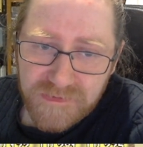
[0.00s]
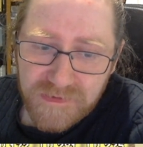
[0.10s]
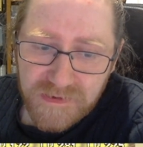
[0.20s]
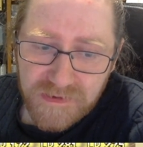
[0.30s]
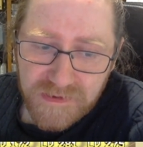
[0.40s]

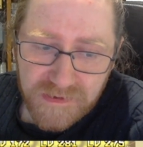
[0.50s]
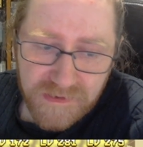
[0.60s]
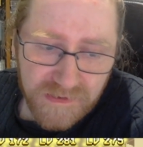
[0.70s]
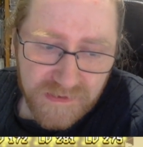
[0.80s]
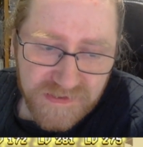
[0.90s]

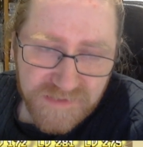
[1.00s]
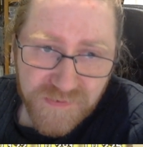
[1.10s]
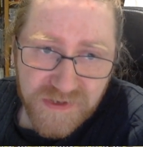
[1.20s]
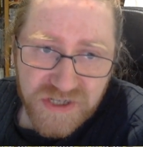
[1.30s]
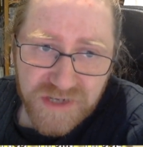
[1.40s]

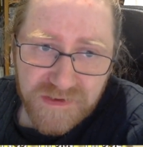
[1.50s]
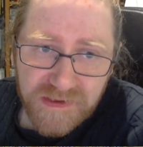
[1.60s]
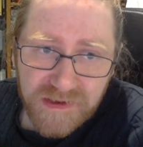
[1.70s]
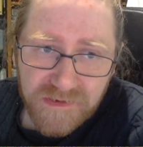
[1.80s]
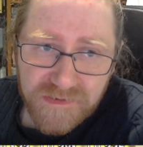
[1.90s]
spreadsheet
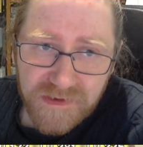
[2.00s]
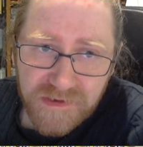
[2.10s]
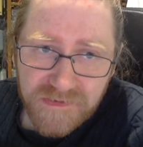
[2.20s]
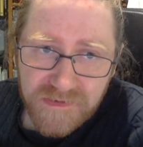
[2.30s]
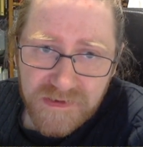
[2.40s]
here
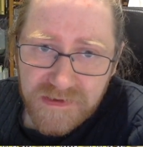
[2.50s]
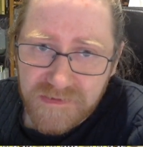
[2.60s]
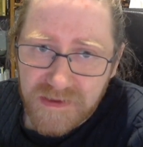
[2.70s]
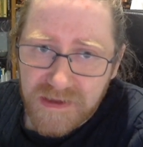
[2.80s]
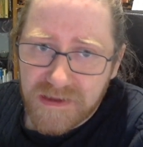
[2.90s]
does,
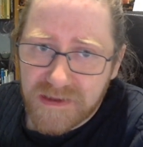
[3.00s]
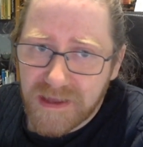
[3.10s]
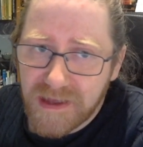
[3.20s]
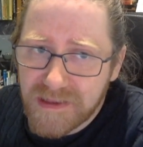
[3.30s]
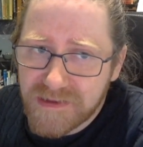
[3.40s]
it
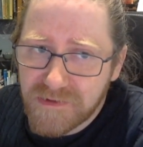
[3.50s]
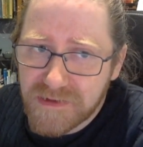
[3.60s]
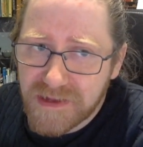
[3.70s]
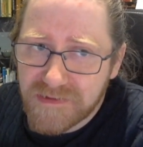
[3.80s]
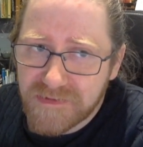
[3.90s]

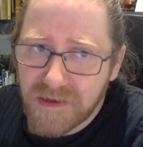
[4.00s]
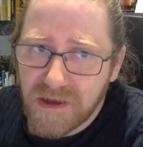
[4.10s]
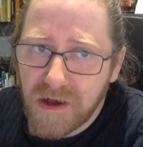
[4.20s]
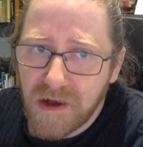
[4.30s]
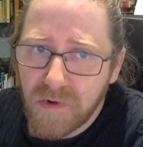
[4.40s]
calculates
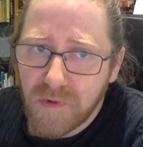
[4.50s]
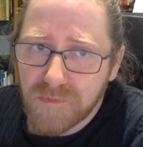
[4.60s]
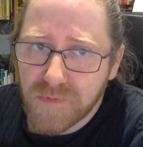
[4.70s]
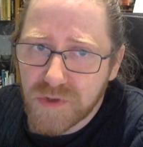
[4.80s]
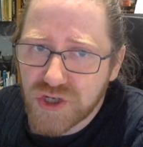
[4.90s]
how
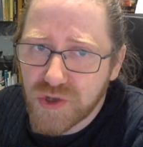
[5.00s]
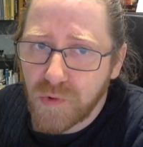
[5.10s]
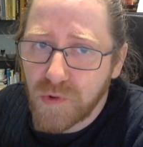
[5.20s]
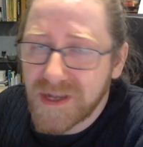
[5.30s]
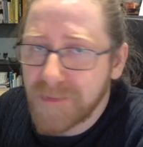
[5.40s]
much
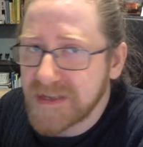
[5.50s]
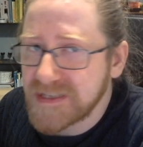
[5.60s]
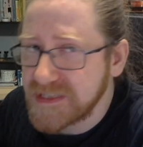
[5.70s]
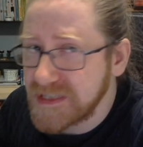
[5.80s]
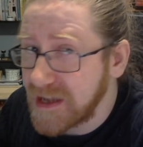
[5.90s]
ore
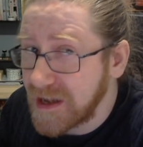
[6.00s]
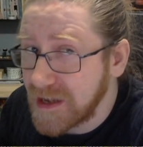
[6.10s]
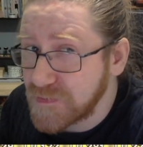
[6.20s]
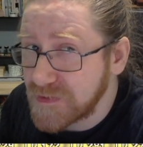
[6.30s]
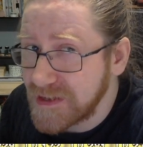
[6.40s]
capacity I
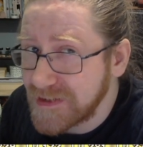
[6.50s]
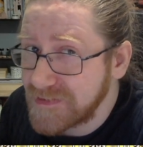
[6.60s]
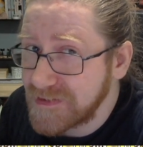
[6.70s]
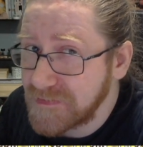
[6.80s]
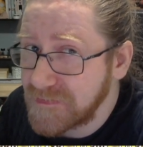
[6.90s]
would get
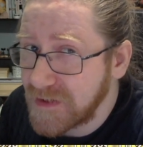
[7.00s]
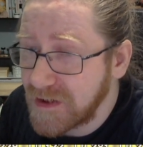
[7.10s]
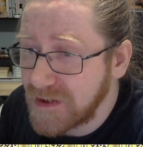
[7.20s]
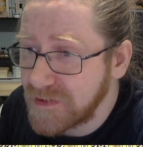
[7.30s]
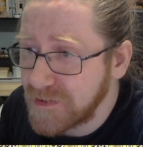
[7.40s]
if
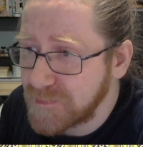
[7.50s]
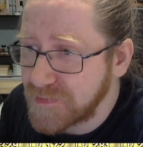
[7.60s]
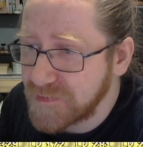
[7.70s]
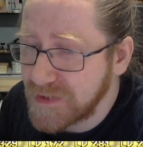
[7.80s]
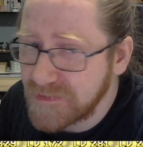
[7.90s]
I
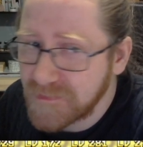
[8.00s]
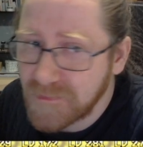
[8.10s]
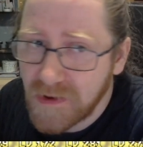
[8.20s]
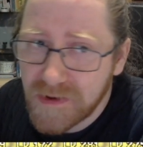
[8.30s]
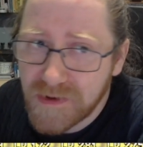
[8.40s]
upgrade
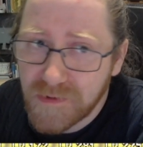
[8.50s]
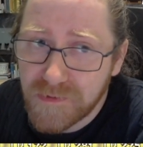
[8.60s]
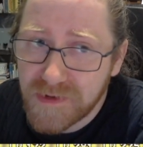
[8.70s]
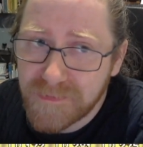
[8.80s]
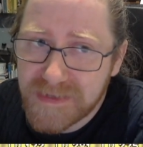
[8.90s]
my
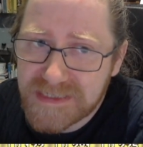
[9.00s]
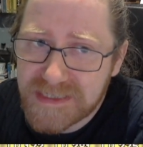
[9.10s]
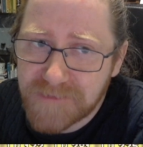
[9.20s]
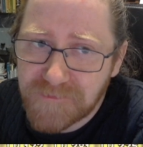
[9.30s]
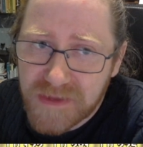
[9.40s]
ore capacity.